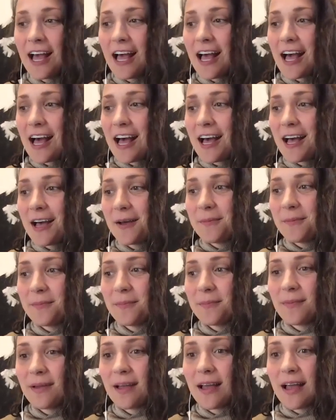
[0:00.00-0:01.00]

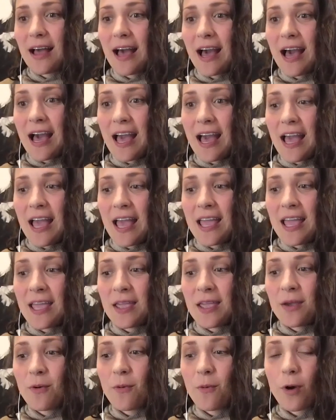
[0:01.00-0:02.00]
Um, I
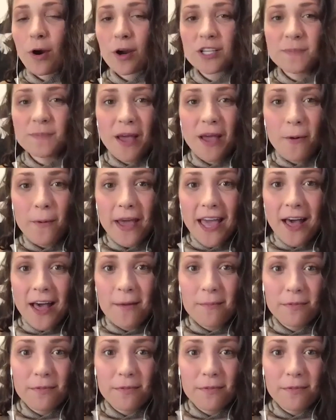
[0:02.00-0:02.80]
worked my way up